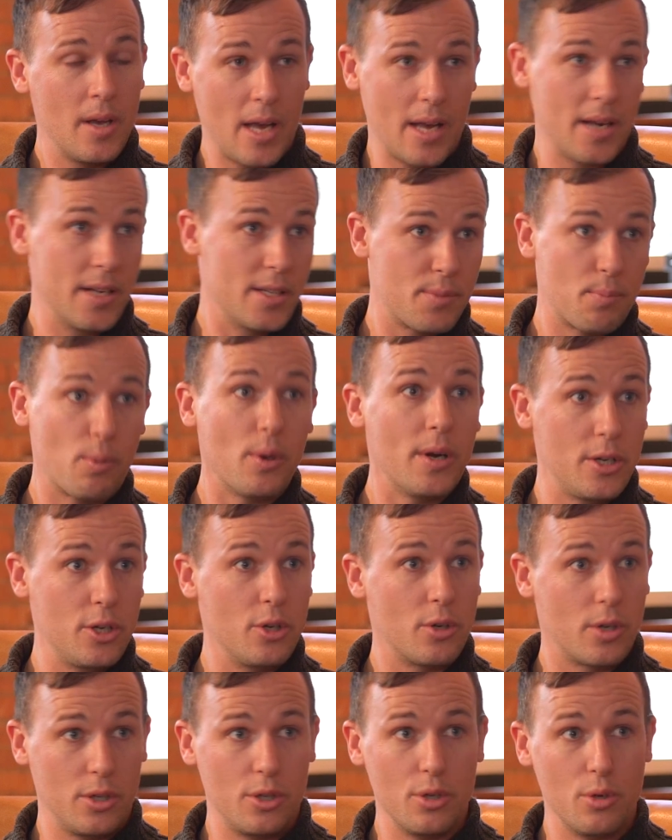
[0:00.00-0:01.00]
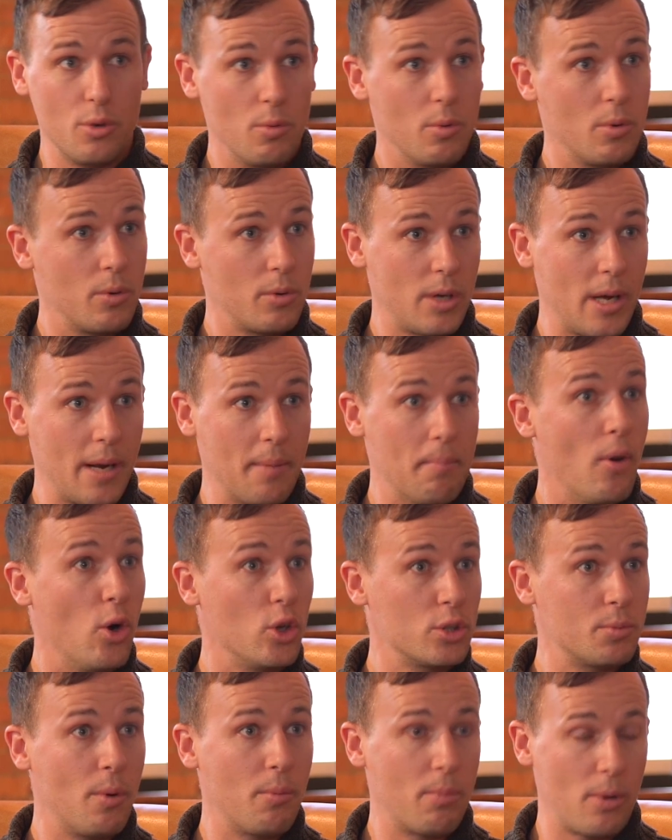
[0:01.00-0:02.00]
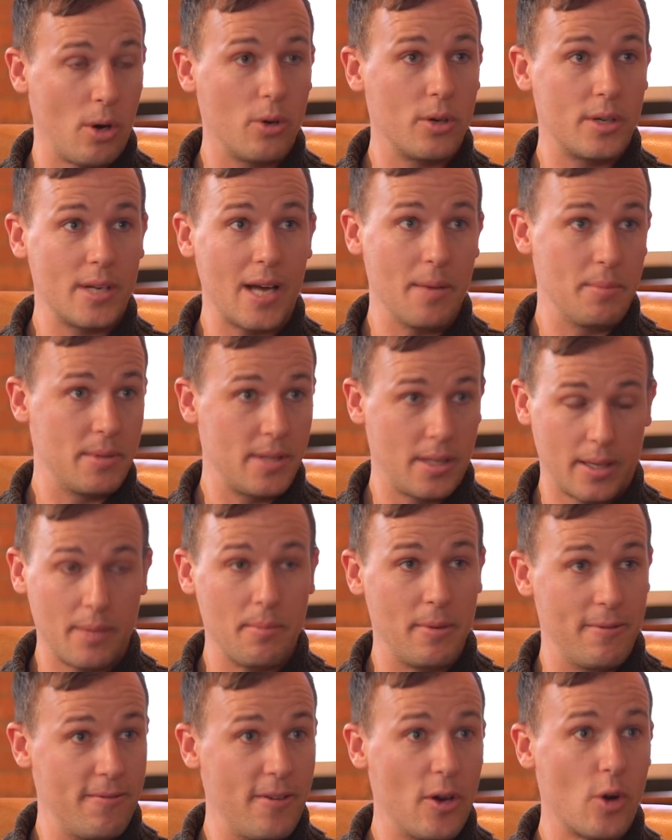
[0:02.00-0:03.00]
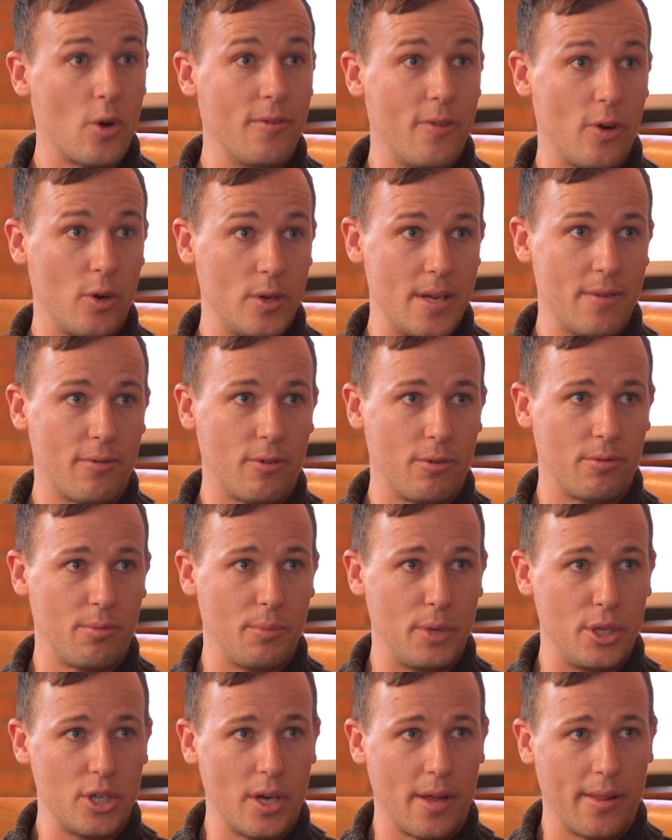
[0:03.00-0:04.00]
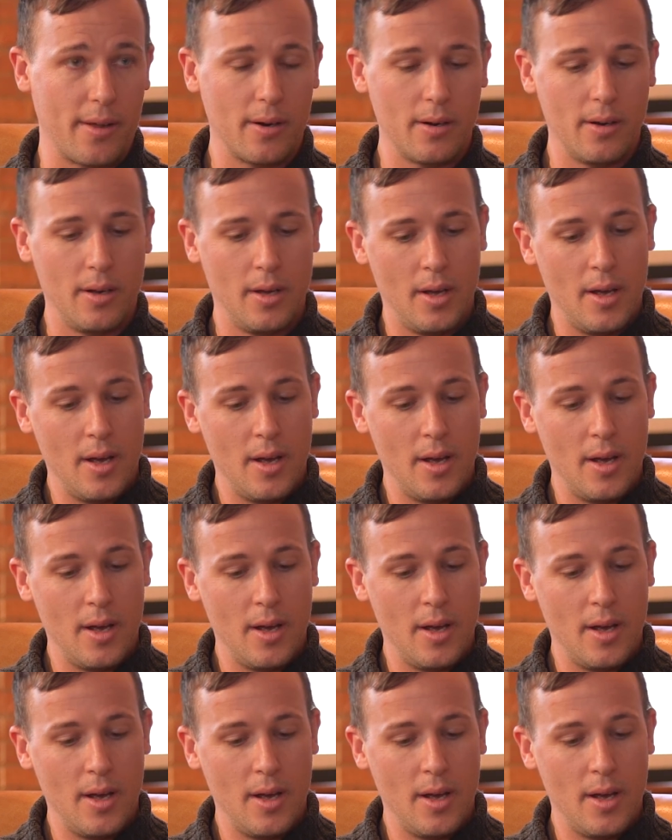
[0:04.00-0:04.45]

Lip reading: In a sprint, you can do kind of multiple prototypes that can be very, very different from each other.